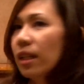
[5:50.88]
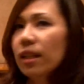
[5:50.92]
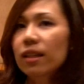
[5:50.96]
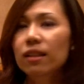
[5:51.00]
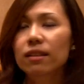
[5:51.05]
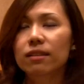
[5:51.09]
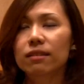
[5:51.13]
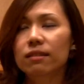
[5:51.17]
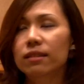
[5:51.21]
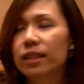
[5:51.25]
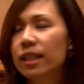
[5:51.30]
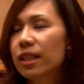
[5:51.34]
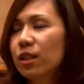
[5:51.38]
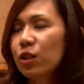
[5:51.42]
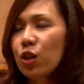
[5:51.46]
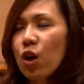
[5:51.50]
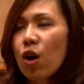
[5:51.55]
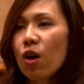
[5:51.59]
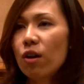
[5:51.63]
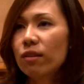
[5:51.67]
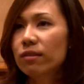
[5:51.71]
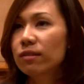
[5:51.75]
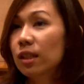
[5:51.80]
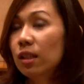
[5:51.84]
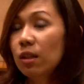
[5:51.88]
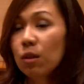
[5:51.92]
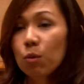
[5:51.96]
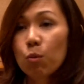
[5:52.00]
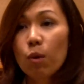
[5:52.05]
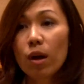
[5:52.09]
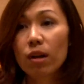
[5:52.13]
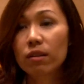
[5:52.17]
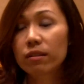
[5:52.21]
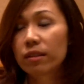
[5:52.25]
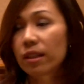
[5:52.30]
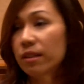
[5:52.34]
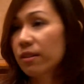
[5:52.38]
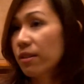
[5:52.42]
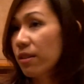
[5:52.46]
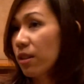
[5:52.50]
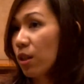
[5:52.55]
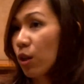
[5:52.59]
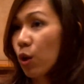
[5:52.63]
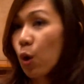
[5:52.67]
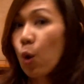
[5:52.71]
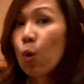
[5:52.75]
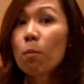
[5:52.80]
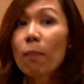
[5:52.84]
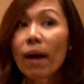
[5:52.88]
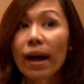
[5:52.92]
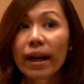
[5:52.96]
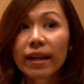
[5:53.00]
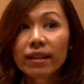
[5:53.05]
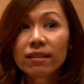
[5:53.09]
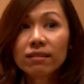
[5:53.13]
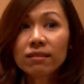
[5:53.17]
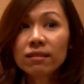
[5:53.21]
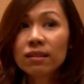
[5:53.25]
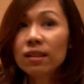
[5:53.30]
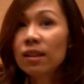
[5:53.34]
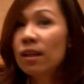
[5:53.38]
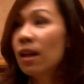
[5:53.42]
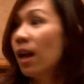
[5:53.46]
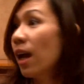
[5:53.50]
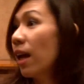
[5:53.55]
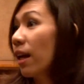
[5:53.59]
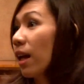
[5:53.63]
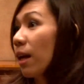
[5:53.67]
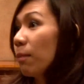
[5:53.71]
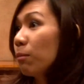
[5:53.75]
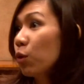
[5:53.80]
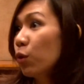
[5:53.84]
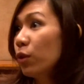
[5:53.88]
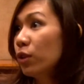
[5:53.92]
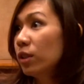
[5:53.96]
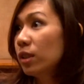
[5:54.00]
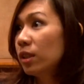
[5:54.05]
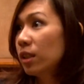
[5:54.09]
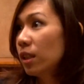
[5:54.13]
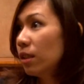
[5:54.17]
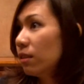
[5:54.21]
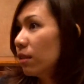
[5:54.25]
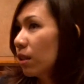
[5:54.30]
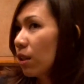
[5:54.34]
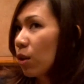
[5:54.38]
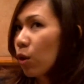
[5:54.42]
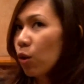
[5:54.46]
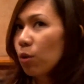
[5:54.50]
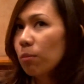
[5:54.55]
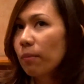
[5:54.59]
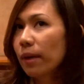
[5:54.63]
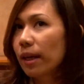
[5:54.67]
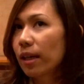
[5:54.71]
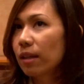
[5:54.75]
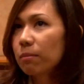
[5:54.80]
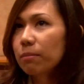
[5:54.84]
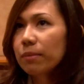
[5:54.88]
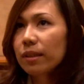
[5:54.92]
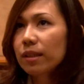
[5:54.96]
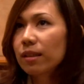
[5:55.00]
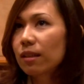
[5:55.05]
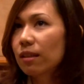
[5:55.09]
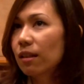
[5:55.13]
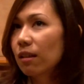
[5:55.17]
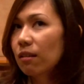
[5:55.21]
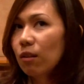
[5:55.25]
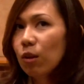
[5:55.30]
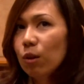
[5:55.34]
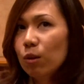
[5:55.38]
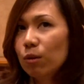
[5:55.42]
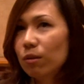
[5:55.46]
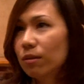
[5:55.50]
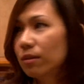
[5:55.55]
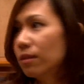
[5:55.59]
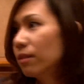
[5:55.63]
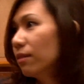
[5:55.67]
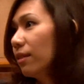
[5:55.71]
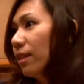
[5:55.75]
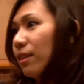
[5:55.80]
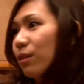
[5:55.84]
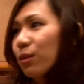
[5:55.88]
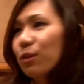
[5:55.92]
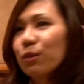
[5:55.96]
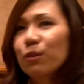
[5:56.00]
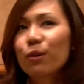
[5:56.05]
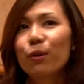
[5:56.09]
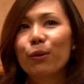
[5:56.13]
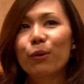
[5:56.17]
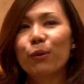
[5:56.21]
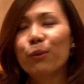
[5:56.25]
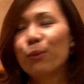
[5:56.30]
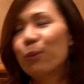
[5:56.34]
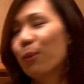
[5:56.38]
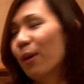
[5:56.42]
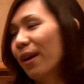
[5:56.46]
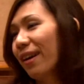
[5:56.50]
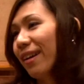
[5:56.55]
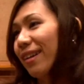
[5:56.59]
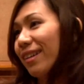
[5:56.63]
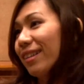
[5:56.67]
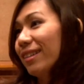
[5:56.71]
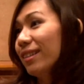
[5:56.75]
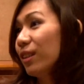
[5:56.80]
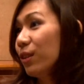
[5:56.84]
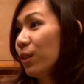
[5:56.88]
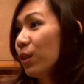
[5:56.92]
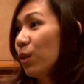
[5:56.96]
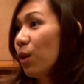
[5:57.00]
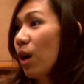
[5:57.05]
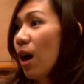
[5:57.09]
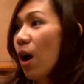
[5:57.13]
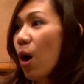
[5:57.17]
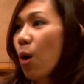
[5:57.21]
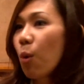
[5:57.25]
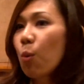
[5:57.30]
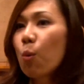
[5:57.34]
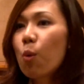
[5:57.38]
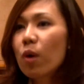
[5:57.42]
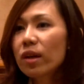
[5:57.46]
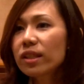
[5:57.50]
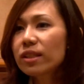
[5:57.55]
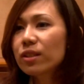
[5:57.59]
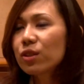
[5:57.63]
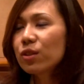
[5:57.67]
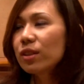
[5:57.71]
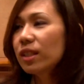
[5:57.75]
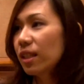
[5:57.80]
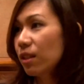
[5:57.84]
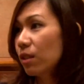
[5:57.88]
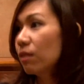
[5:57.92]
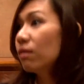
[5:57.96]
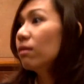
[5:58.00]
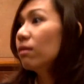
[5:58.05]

Yeah, they thought, well, there's a gold mine, and I'm going to dig the gold mine. But hello, you need to know where, what to do,